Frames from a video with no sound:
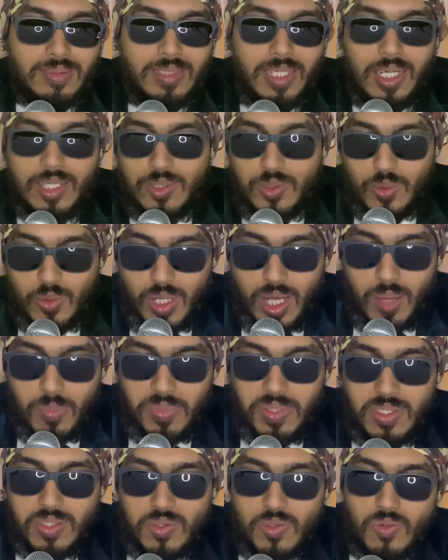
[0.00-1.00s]
Are
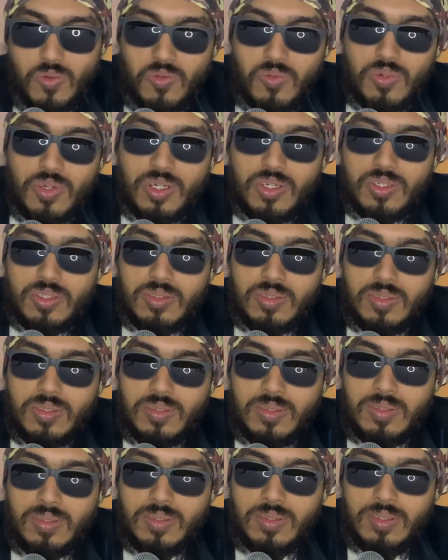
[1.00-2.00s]
tsunamis to fish
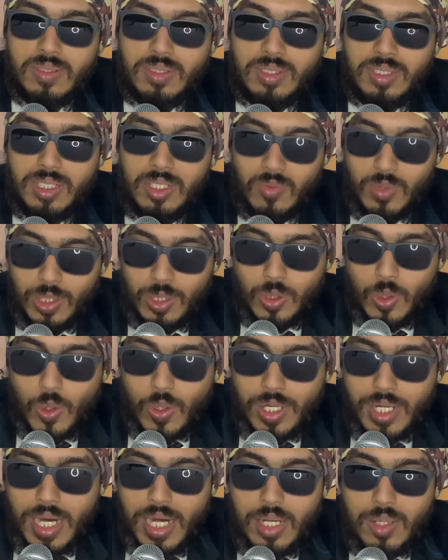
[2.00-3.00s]
what
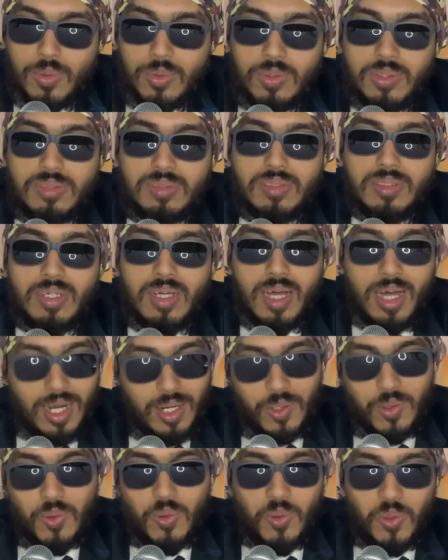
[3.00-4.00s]
tornadoes
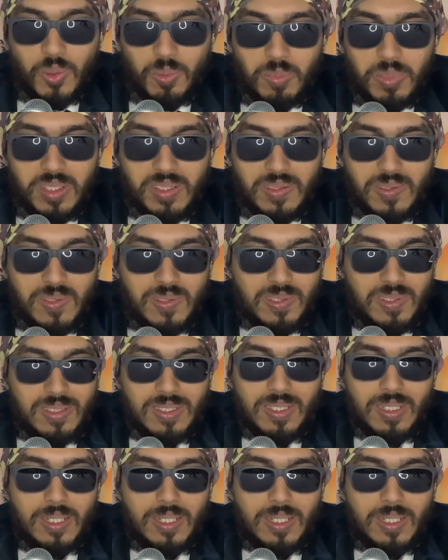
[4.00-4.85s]
are to humans?